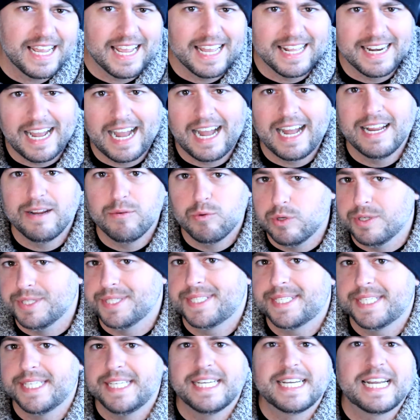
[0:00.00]
and I will
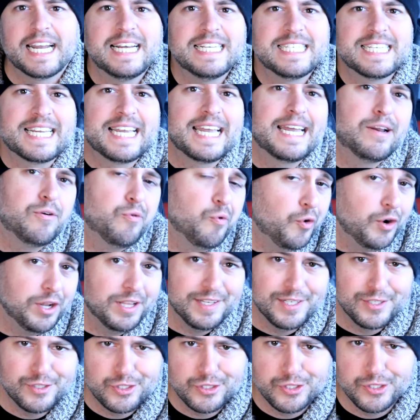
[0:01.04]
see you guys again
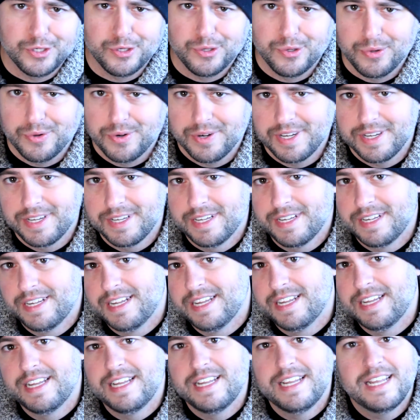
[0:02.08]
really soon.
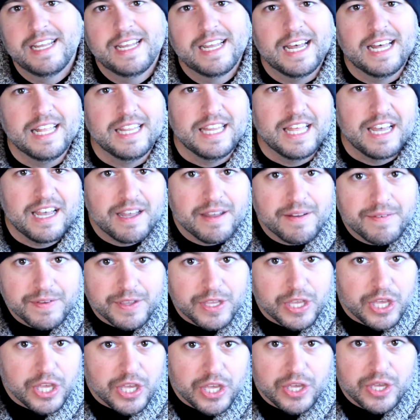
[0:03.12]
I
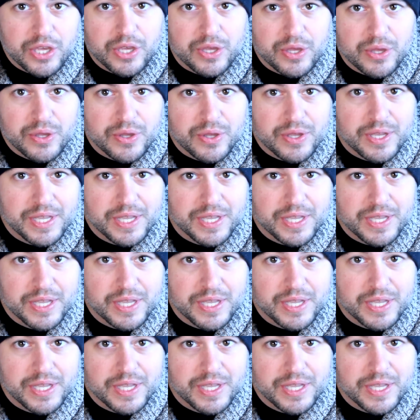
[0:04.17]
love you.